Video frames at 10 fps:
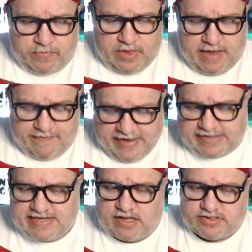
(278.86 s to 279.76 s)
if
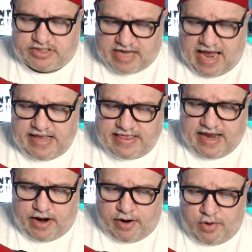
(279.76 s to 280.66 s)
he's outside
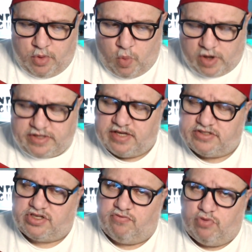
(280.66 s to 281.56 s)
there, what
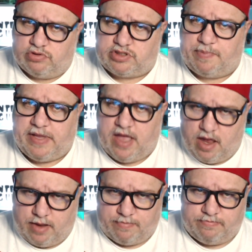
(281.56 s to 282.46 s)
does the Roost
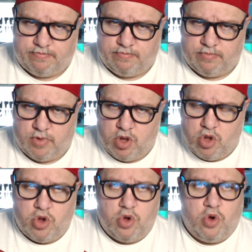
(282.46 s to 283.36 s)
become?
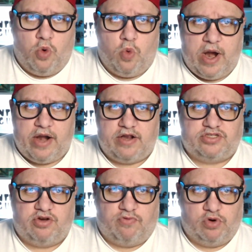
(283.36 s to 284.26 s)
Where does
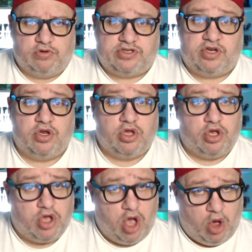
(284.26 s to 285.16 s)
the Roost
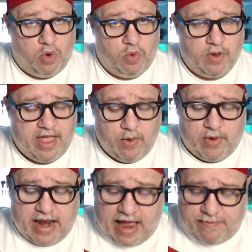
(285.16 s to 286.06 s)
go? And
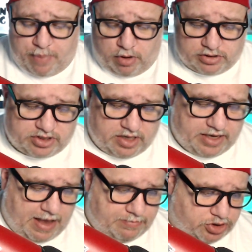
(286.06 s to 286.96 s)
what I
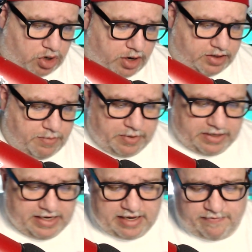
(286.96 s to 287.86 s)
personally am starting to
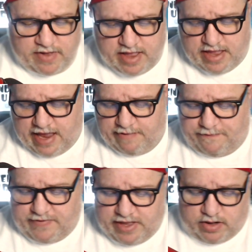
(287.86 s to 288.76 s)
believe and
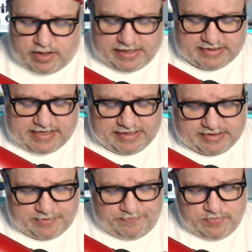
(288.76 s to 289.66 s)
feel is
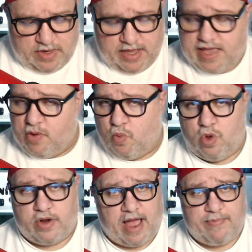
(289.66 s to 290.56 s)
this: it
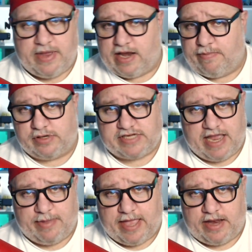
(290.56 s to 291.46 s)
will not be in the
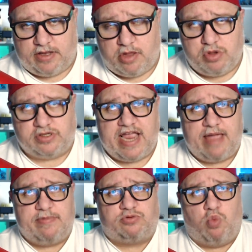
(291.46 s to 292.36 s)
museum again. The
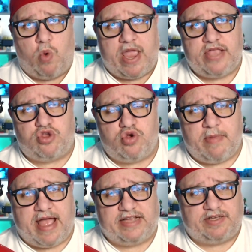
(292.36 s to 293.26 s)
museum is way too
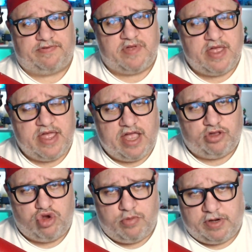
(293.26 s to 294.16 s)
massive and
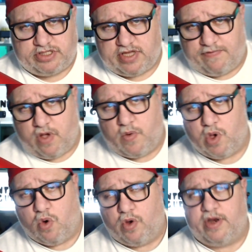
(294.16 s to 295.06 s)
too much stuff going
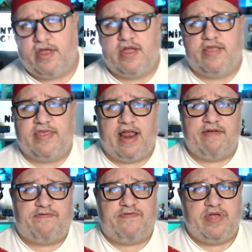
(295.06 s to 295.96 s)
on that I
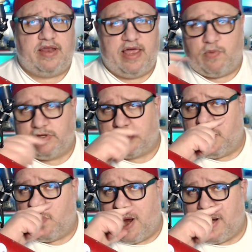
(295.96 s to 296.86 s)
feel like what's going
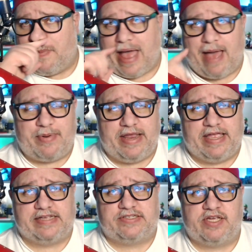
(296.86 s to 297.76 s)
to wind up happening
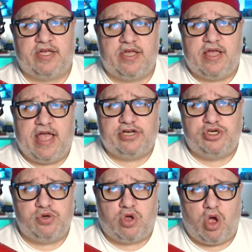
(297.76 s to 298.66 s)
is, as
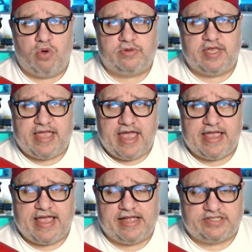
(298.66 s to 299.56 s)
you go to
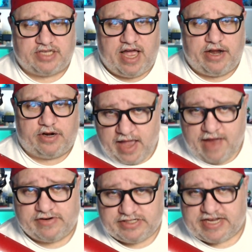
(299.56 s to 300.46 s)
KK Slider
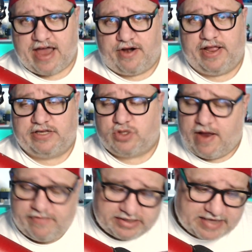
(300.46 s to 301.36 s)
every Saturday. So
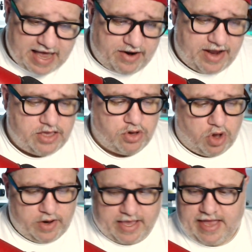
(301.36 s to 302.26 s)
every Saturday you
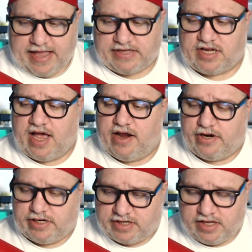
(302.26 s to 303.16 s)
go to KK Slider,
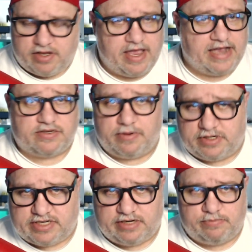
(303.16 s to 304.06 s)
you ask him to sing